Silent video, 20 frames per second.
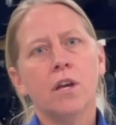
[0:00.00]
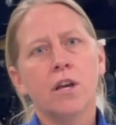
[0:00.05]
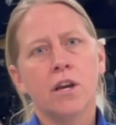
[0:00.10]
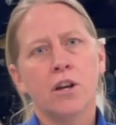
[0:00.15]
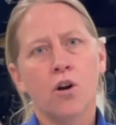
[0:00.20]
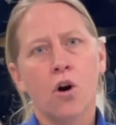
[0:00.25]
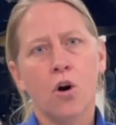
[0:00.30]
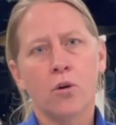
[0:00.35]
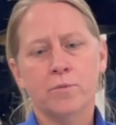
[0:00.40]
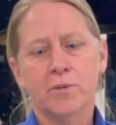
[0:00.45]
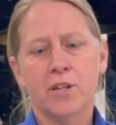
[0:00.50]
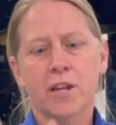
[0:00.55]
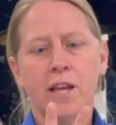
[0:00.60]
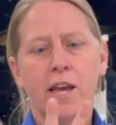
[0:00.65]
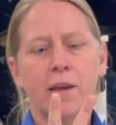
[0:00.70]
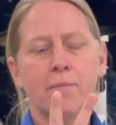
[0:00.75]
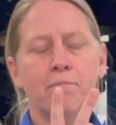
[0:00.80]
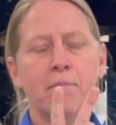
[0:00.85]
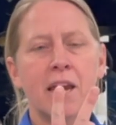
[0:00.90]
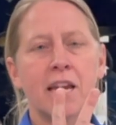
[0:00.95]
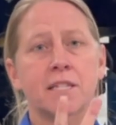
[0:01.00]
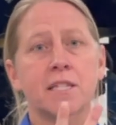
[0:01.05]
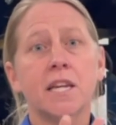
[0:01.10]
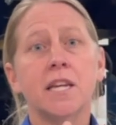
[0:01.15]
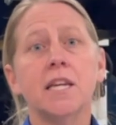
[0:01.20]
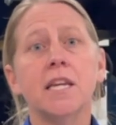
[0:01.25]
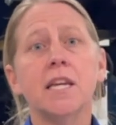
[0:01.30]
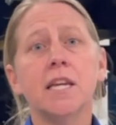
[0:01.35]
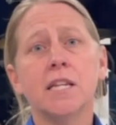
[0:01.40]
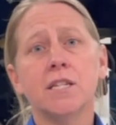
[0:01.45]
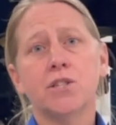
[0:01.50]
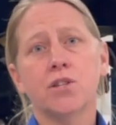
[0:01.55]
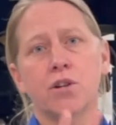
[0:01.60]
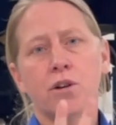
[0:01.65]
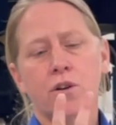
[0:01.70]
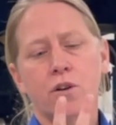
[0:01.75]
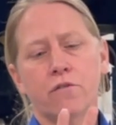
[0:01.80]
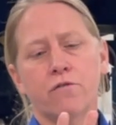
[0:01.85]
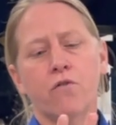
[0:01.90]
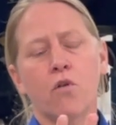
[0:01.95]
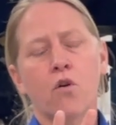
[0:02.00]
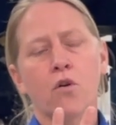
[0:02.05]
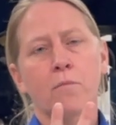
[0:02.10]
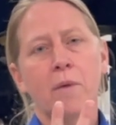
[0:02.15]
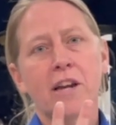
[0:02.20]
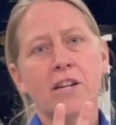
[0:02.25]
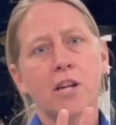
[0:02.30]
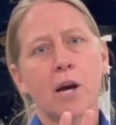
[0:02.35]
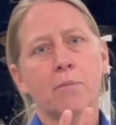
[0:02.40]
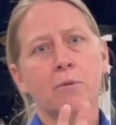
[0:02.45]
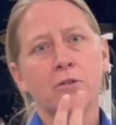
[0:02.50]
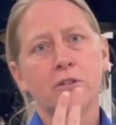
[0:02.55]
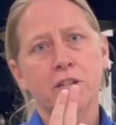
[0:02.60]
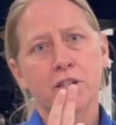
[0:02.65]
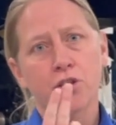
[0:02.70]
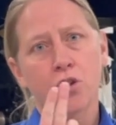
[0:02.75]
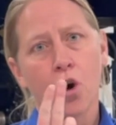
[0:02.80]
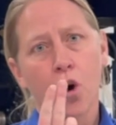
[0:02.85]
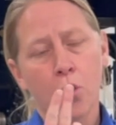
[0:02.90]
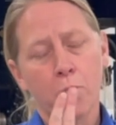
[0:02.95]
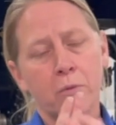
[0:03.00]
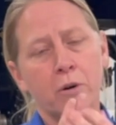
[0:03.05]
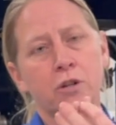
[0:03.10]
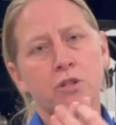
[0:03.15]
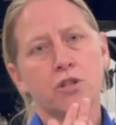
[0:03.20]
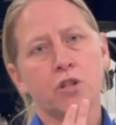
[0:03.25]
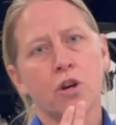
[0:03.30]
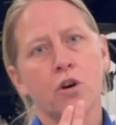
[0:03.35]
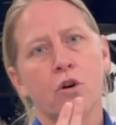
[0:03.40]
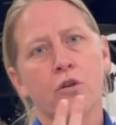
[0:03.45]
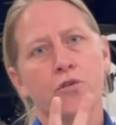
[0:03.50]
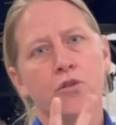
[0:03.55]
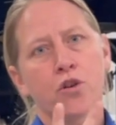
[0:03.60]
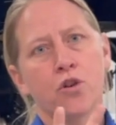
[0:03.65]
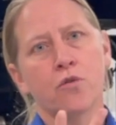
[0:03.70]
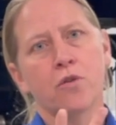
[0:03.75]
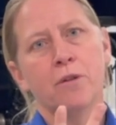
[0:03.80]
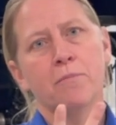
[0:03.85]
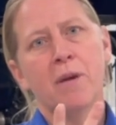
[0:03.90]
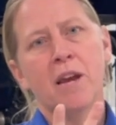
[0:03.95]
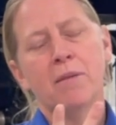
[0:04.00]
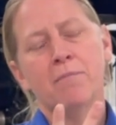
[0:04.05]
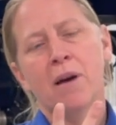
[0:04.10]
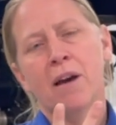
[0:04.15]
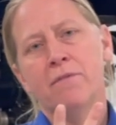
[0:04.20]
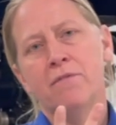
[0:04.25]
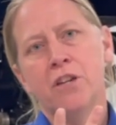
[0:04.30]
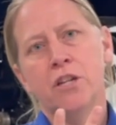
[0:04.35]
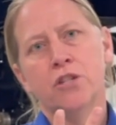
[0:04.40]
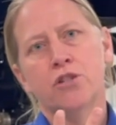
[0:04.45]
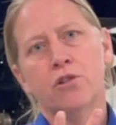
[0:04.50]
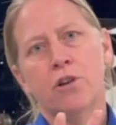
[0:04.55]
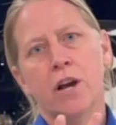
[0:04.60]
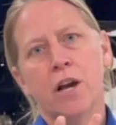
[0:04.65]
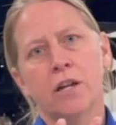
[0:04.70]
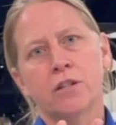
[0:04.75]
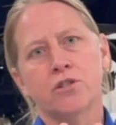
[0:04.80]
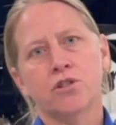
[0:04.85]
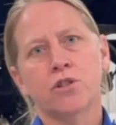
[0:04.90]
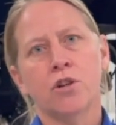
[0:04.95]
in hopes that it makes it easier for my double disc openers to go through and make my V-trench.